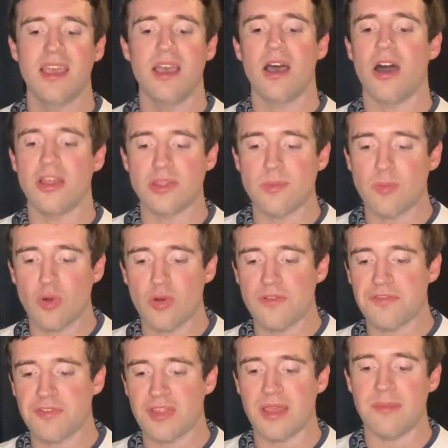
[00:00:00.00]
on the board
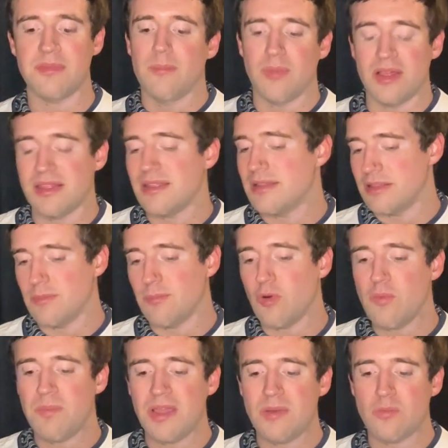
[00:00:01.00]
for them, but the
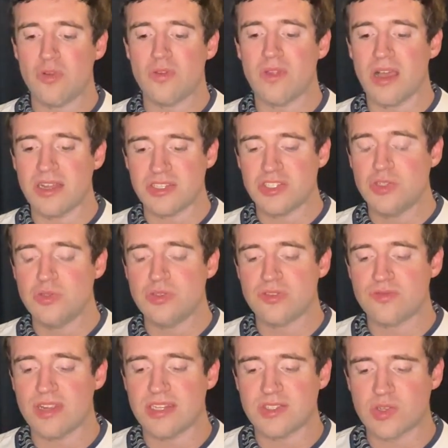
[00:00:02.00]
bullpen would log 2
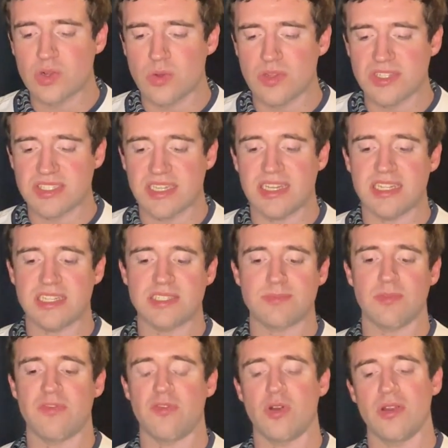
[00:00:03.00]
straight scoreless innings
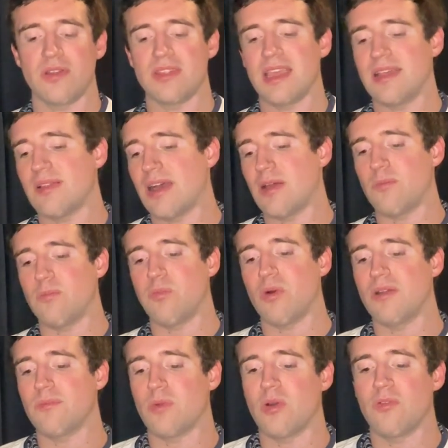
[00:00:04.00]
before they allowed
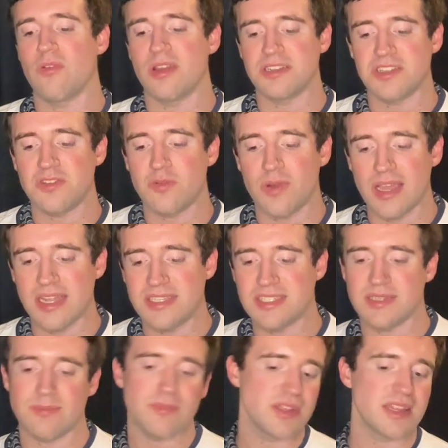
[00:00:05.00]
1 more run to the
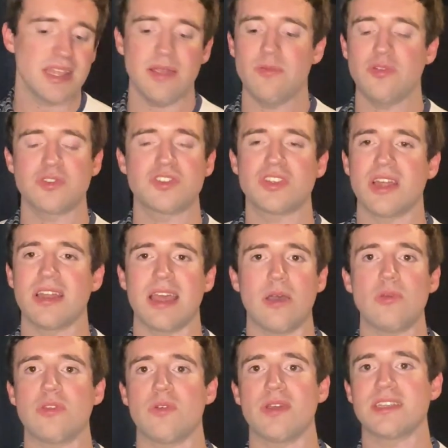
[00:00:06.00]
Reds, but they were shut
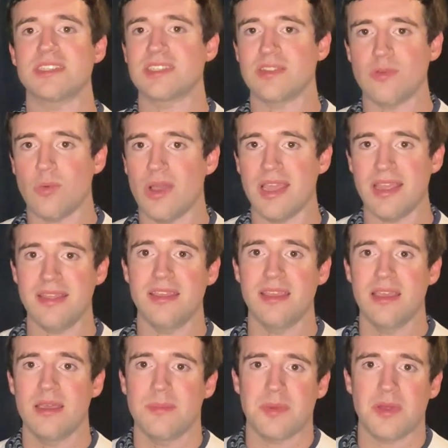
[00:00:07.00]
out the rest of the way.
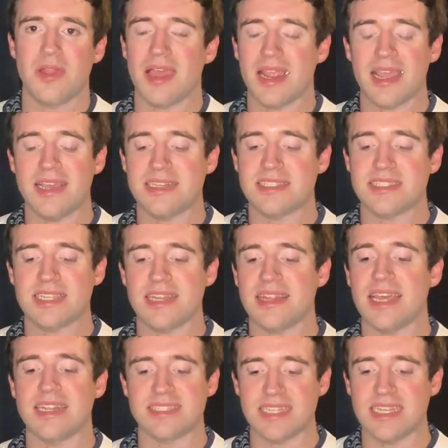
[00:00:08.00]
But like I had said,
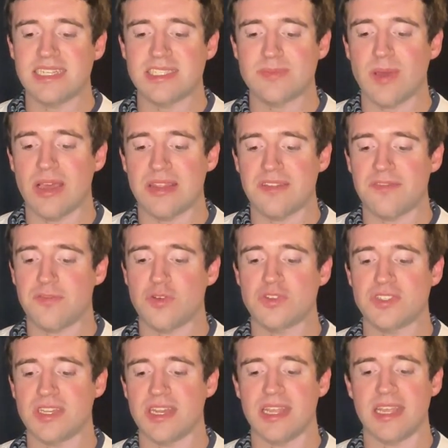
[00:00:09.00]
that 10 spot in the
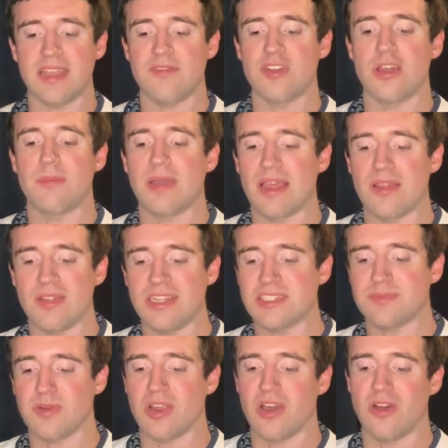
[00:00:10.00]
1st inning given up by Lance
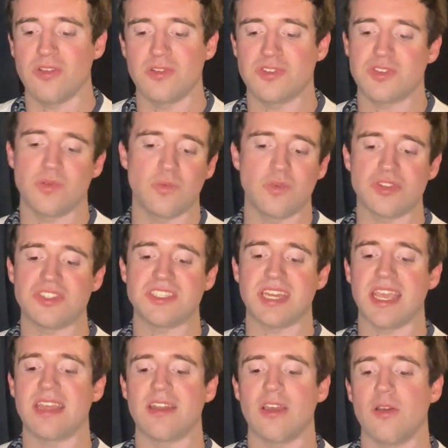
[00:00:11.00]
McCullers would
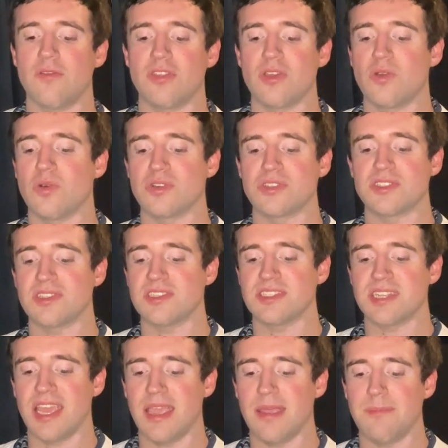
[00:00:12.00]
stand over the course of this
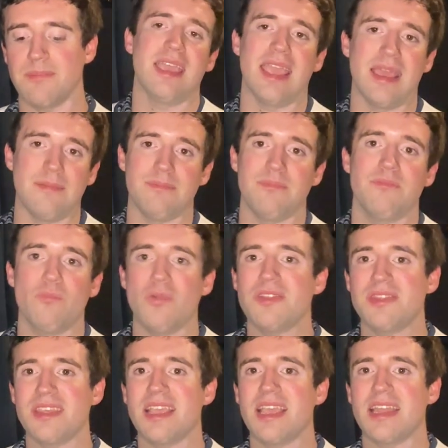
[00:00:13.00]
game. And
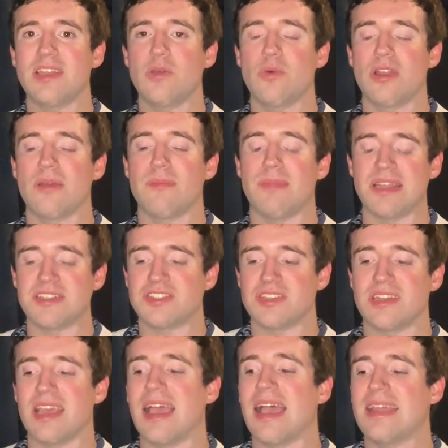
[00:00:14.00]
one thing I do want to
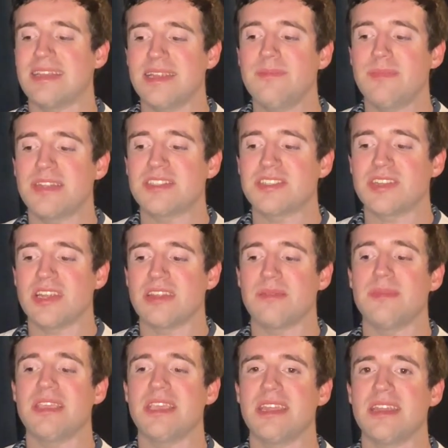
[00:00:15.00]
mention, I did mention at the
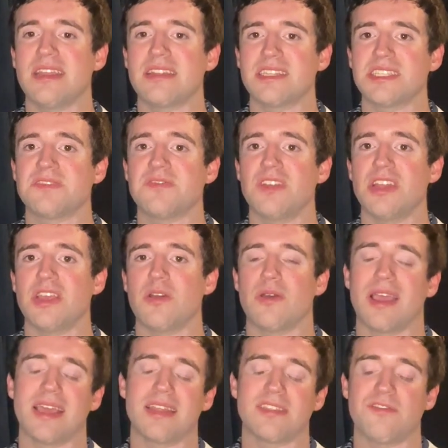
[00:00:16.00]
beginning of this video
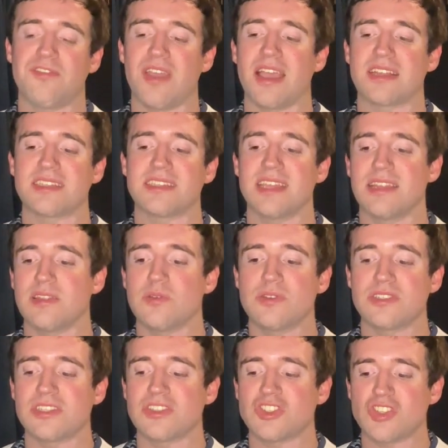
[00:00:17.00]
at the fact that there
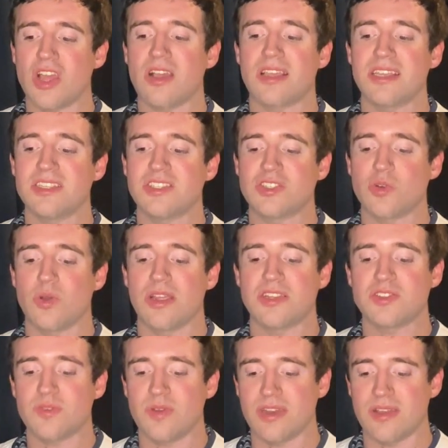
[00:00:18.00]
was a shocking story
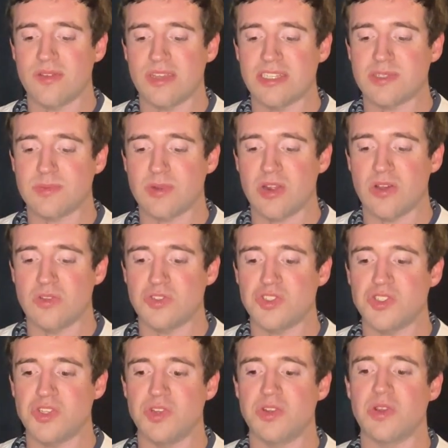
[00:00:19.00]
surrounding Lance McCullers
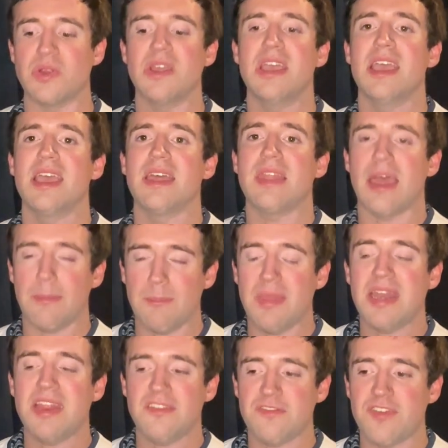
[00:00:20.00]
Jr.
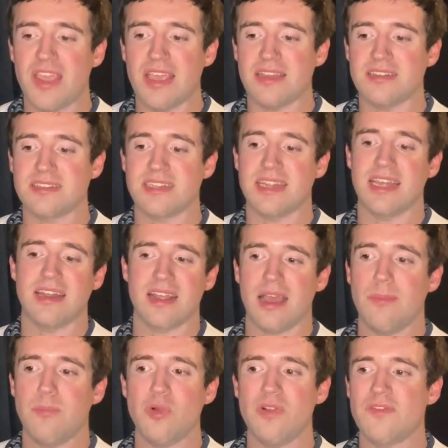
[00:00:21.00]
that a
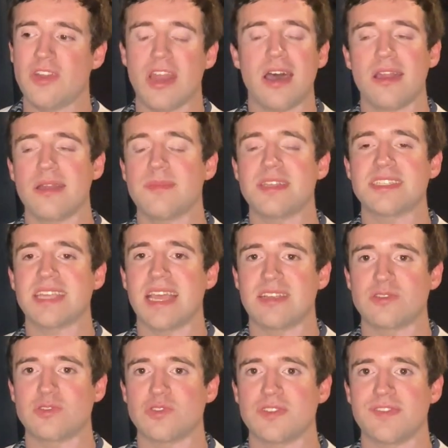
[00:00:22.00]
couple of anonymous
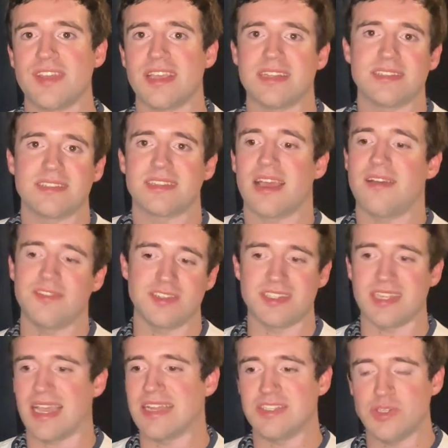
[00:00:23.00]
Astros fans,
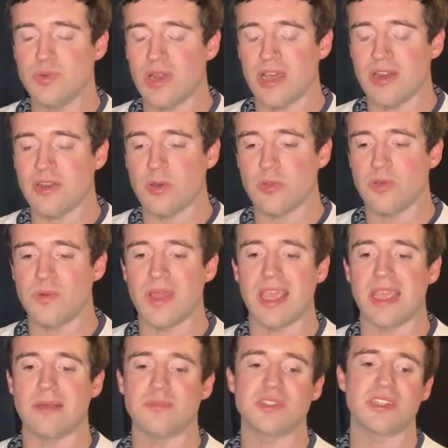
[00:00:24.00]
obviously I do not know their
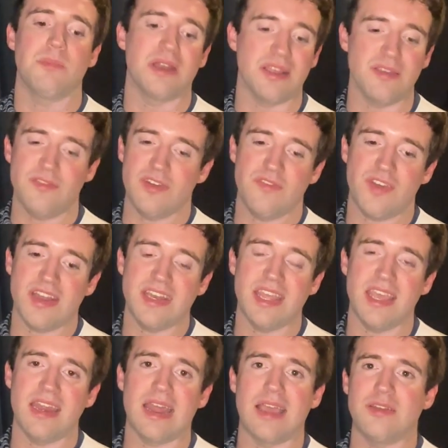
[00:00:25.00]
names, but even if I
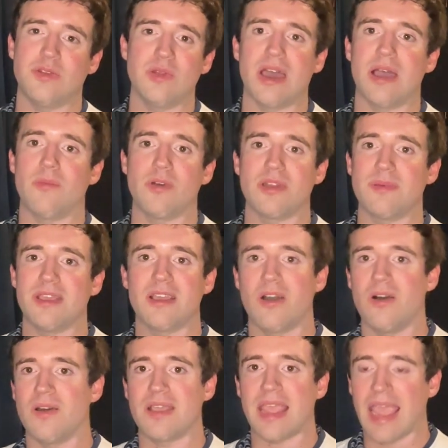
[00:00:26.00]
did, I do not want to be
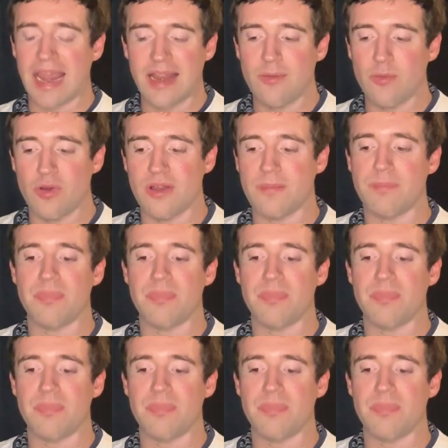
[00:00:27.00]
calling anyone